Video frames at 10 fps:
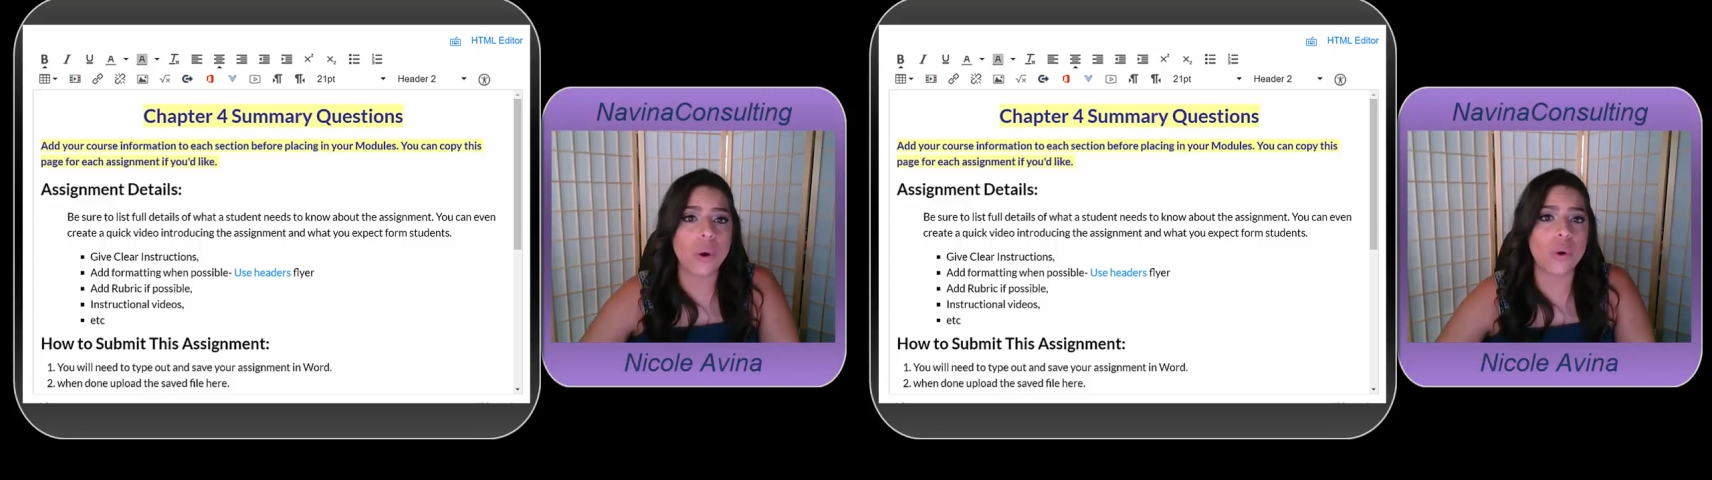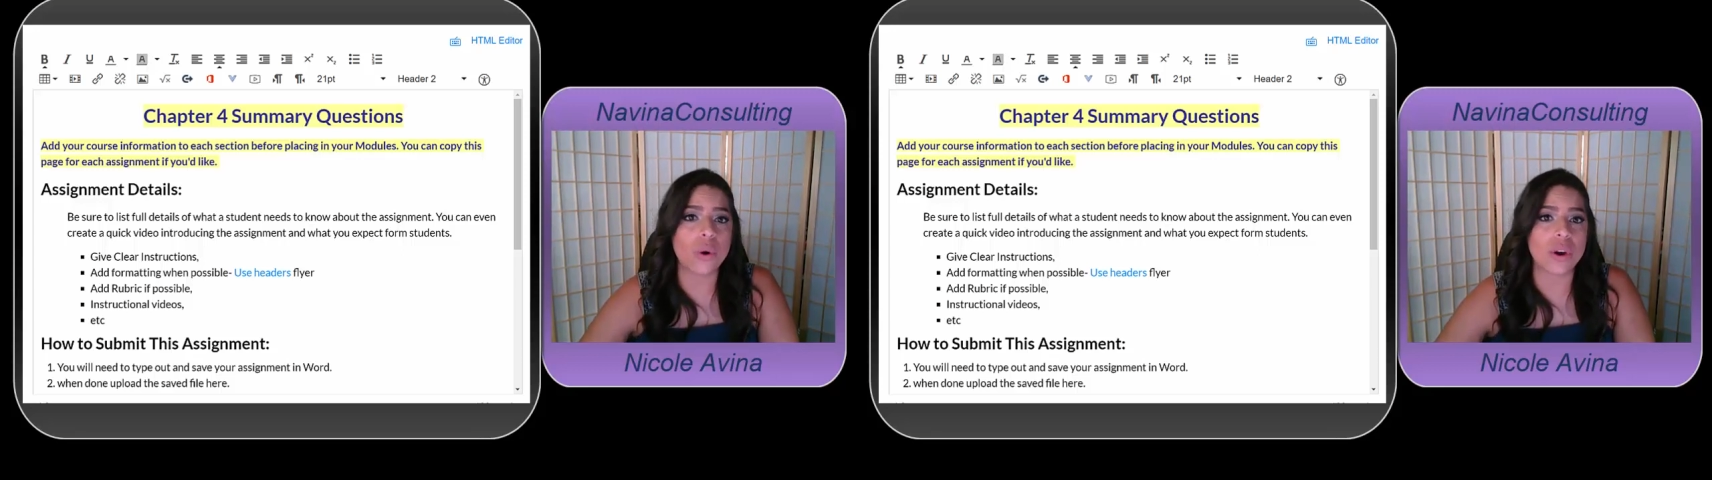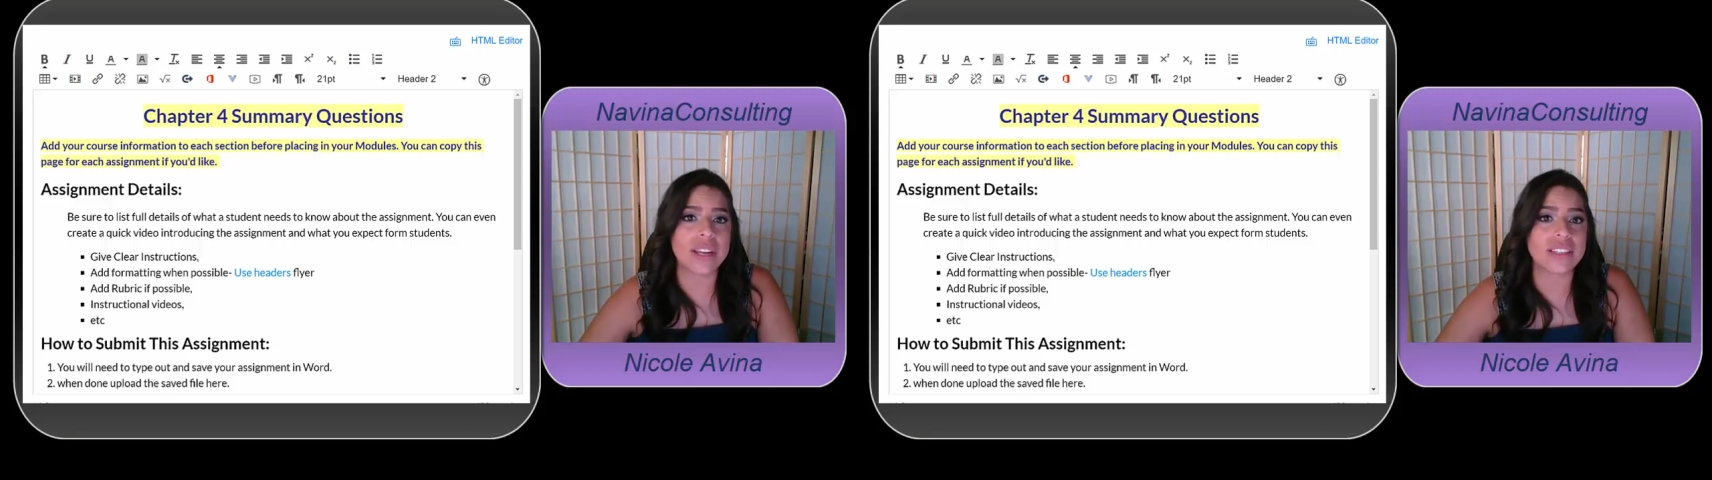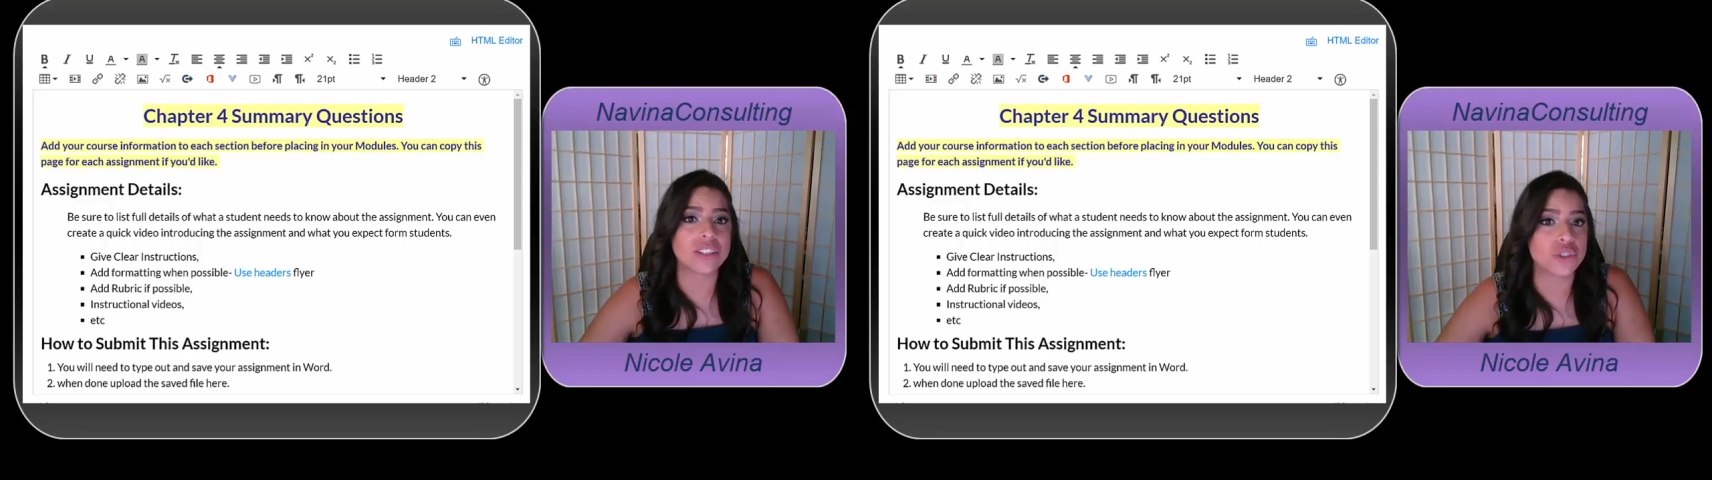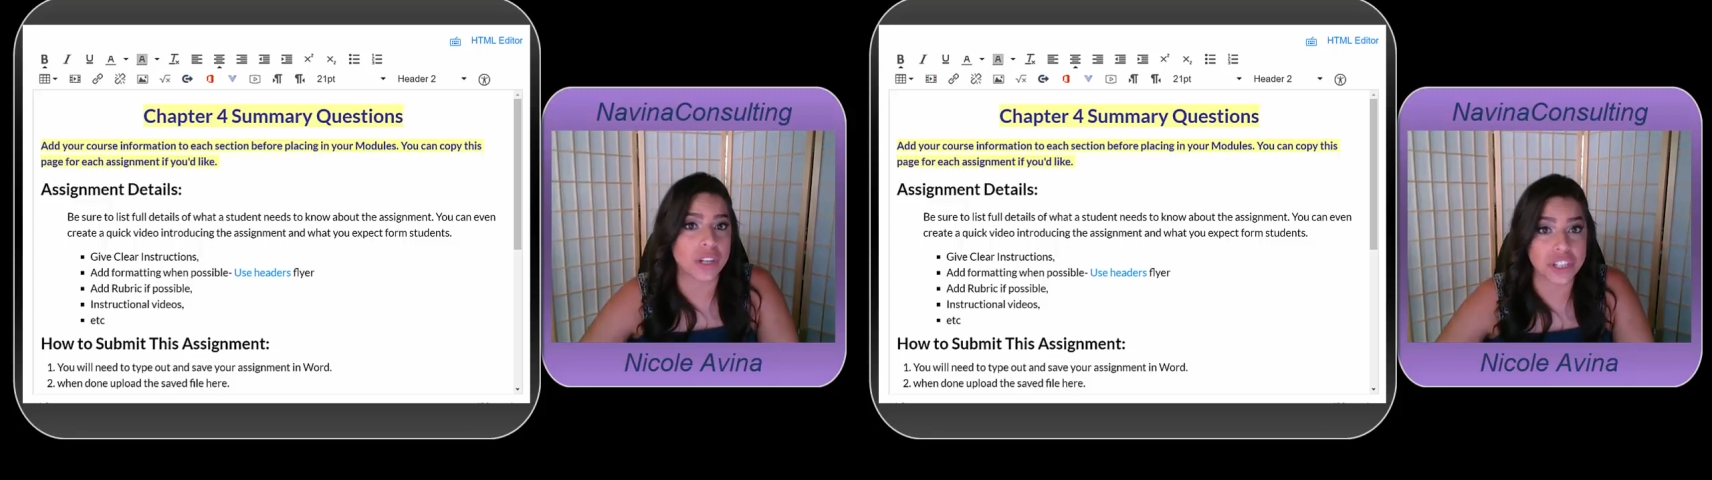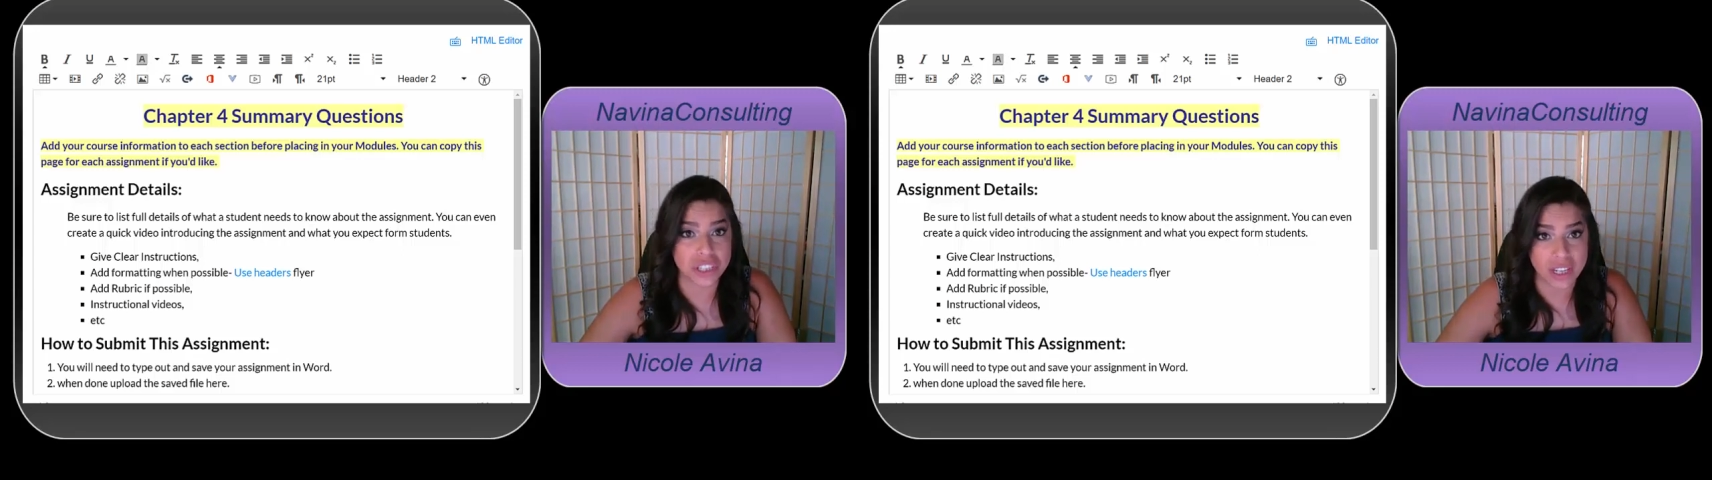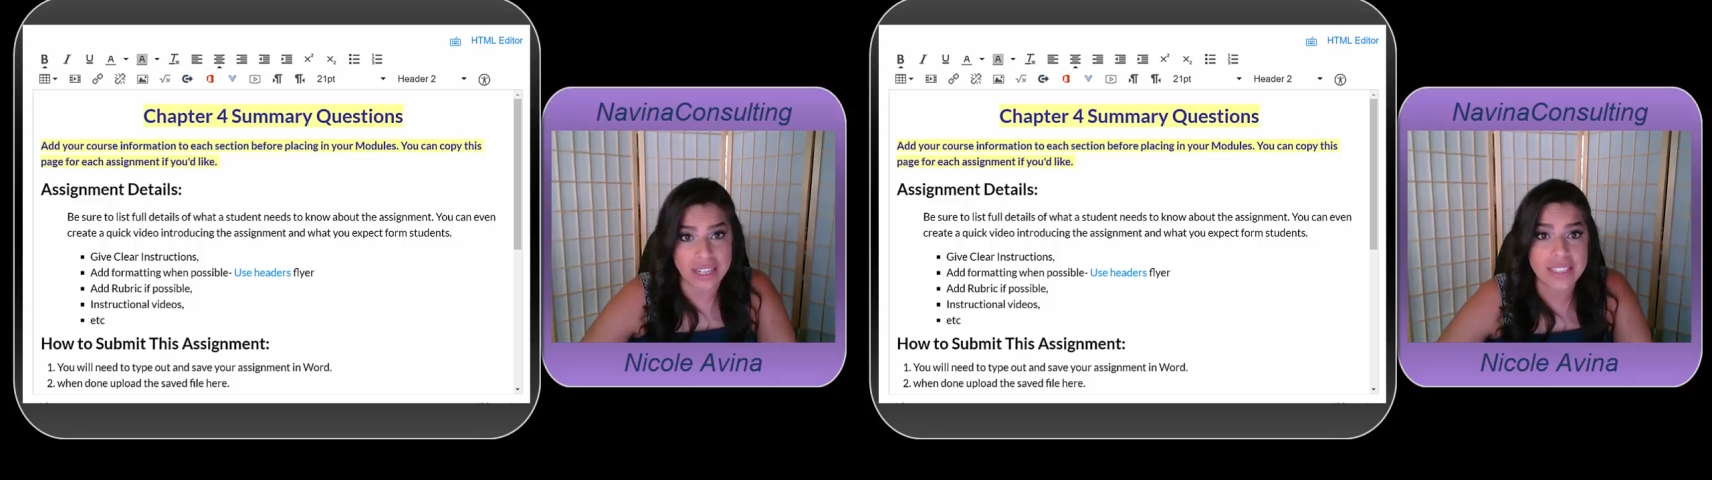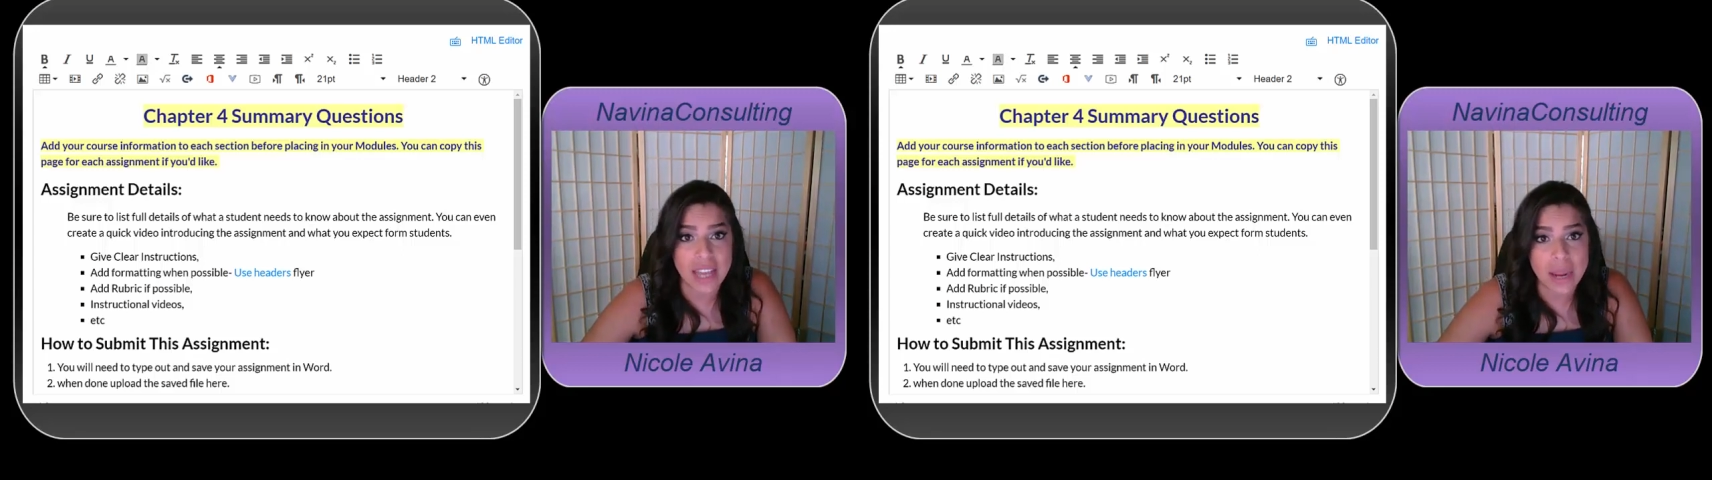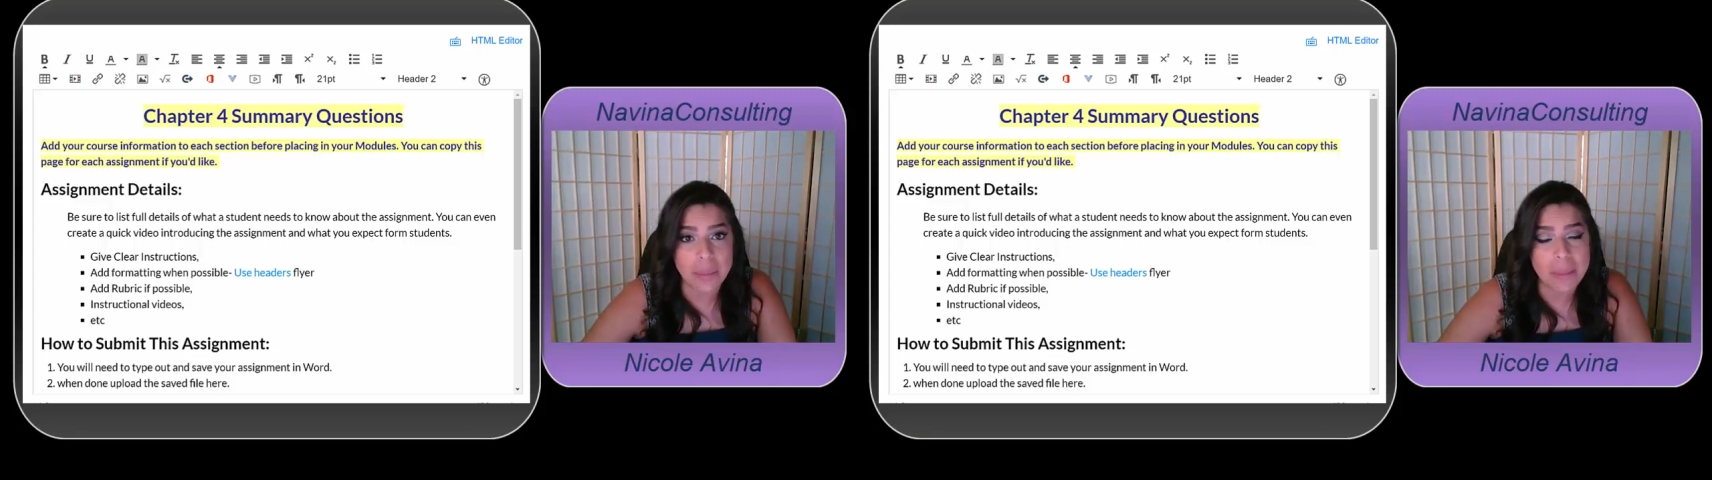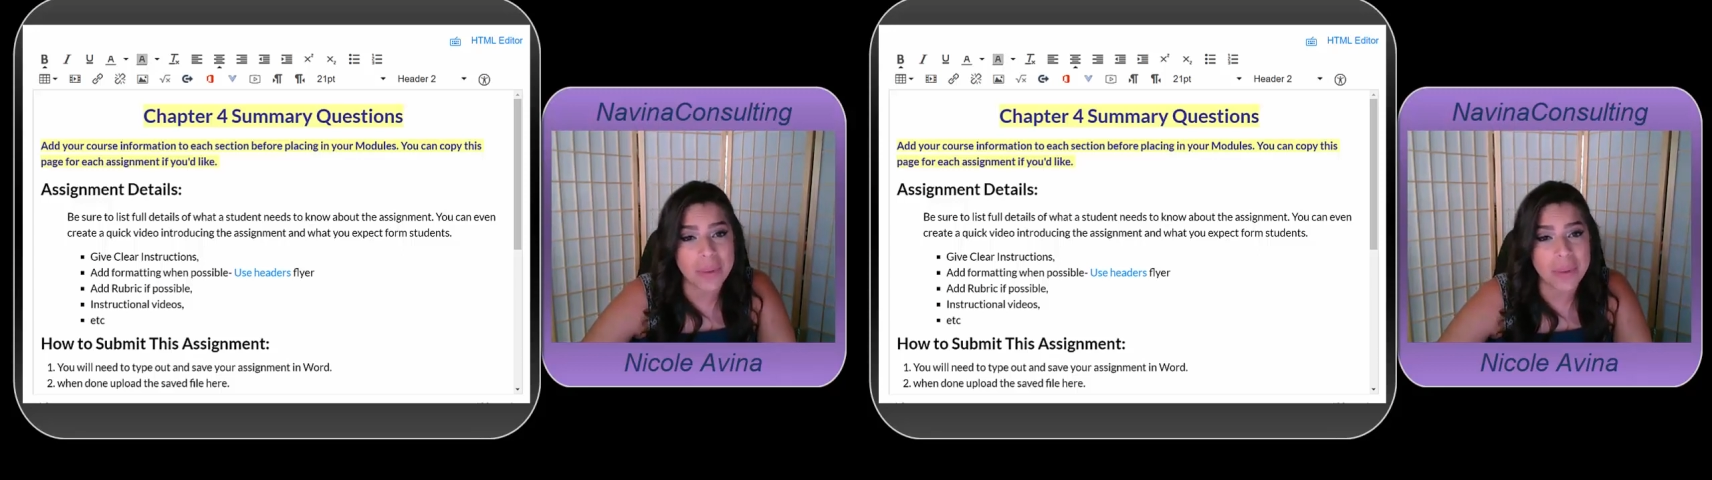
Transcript: or it's instructions on the assignment,